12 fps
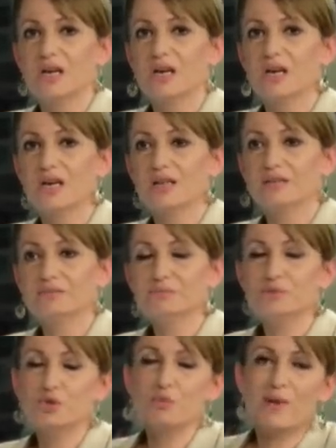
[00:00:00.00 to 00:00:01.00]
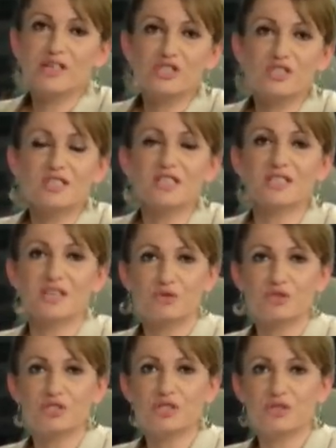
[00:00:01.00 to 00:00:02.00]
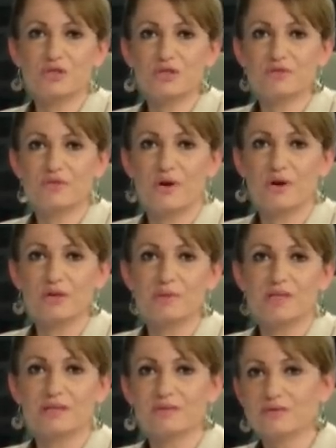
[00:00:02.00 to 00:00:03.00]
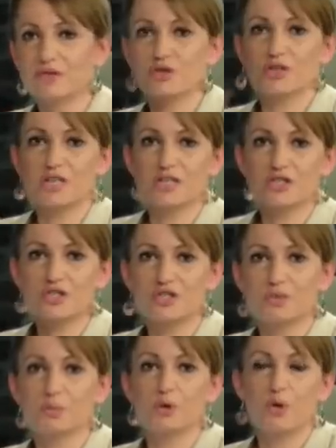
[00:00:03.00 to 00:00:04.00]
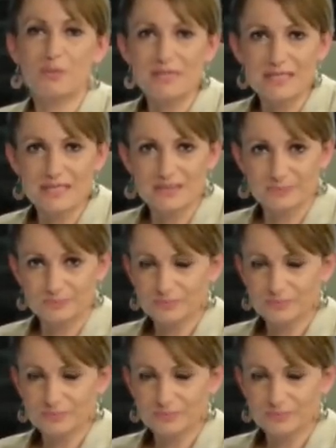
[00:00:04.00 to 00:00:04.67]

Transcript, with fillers: You mentioned 600 years of Ottoman-Turkish diplomacy.